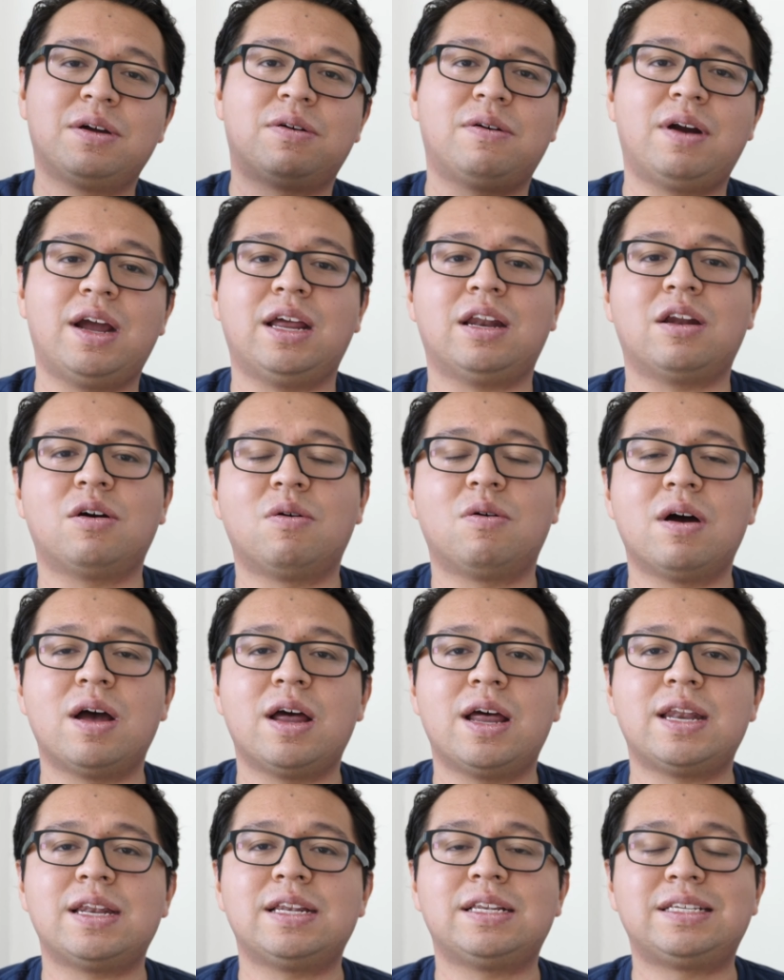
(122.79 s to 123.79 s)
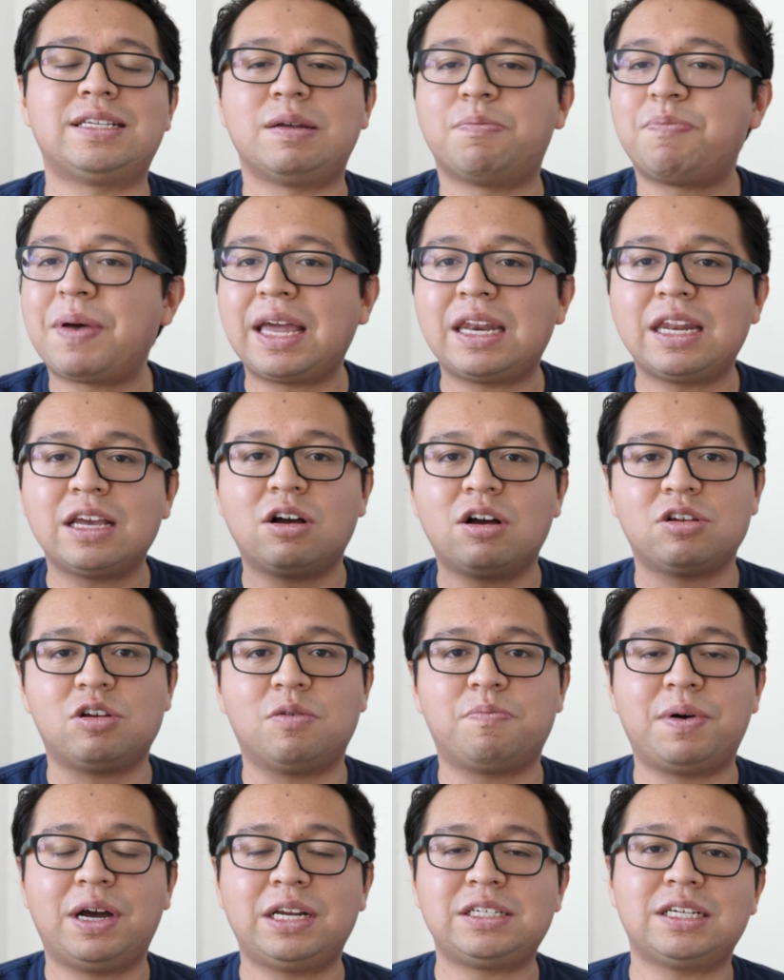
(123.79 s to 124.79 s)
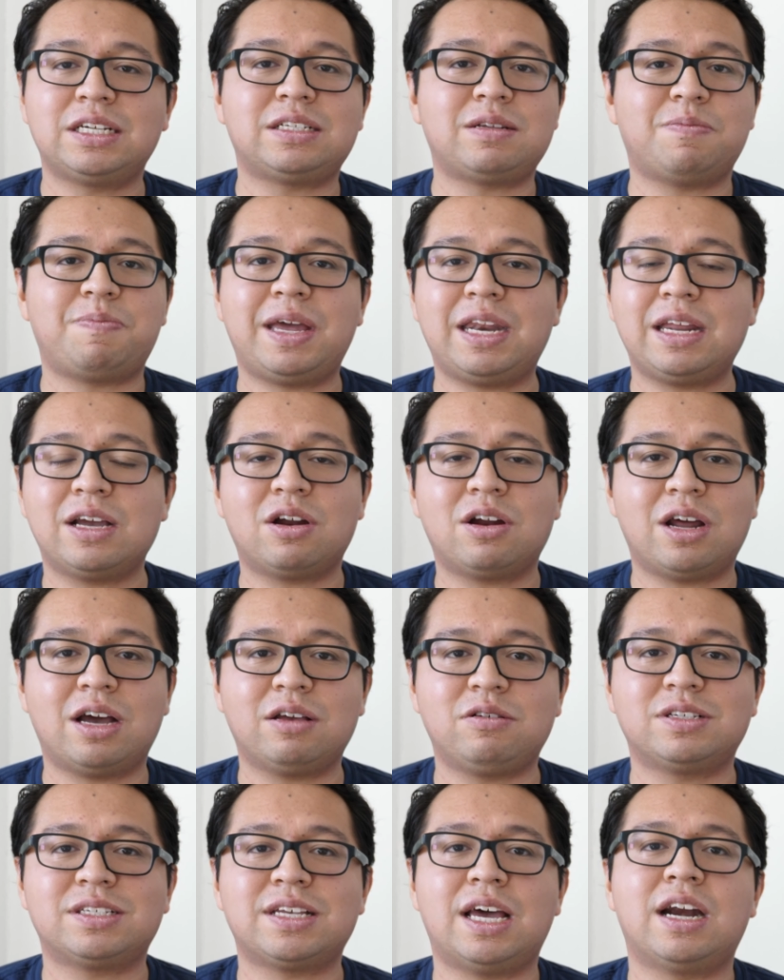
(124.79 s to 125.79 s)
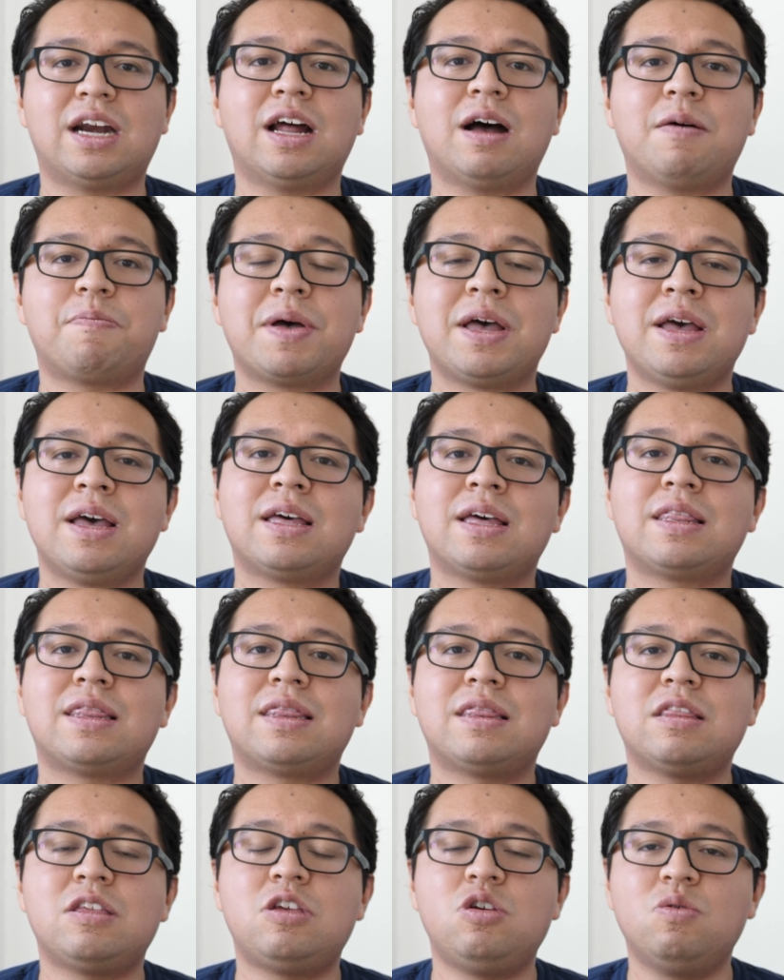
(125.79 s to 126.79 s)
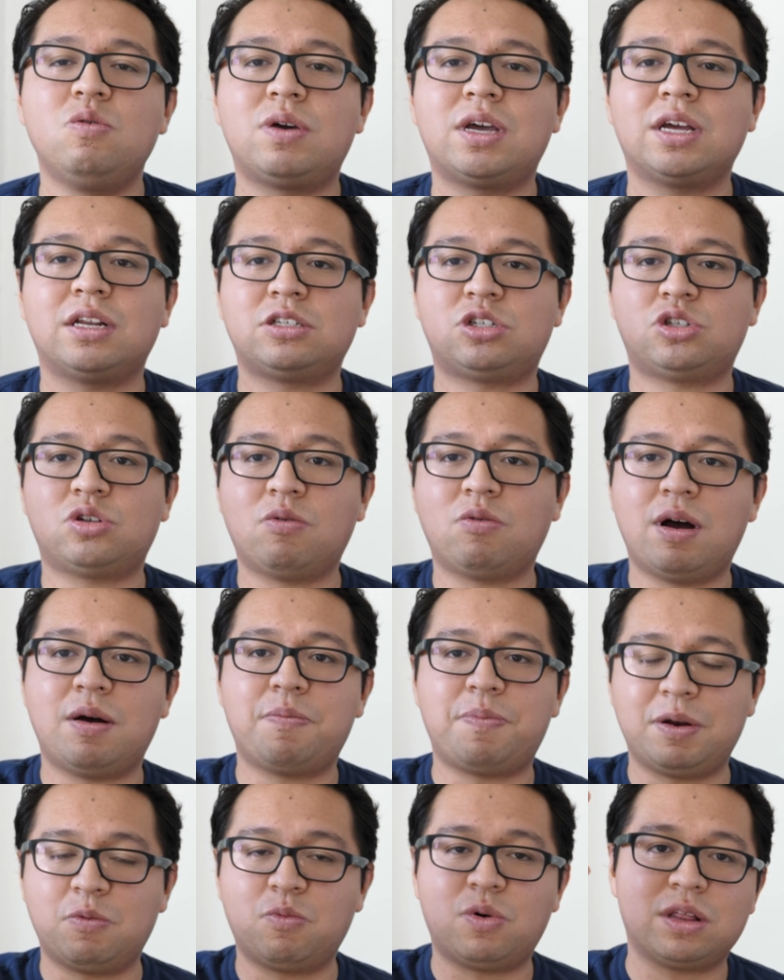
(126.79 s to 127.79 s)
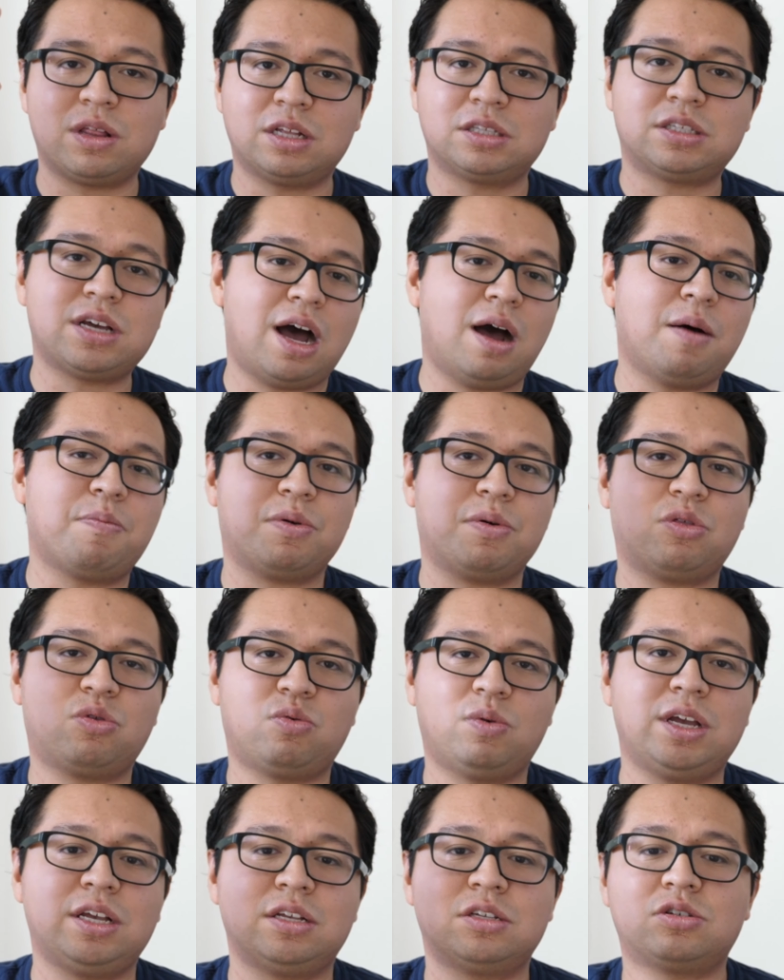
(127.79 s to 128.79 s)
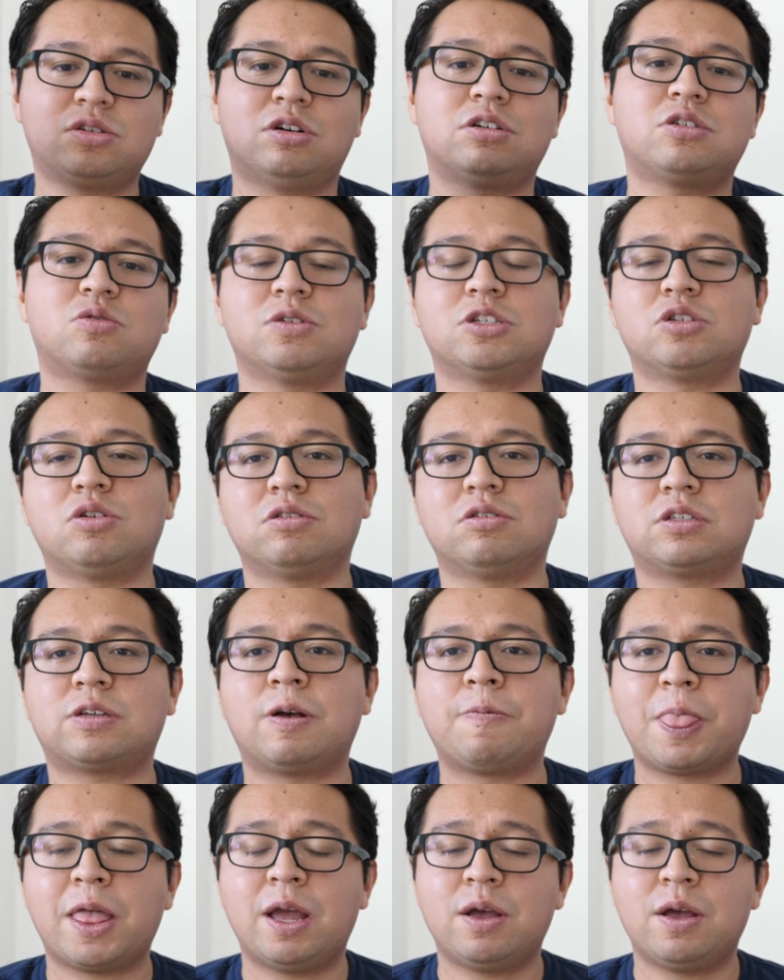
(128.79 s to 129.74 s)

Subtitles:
right? And depending on your budget, depending on how you set it up, you can show up in one of the top 3 search results.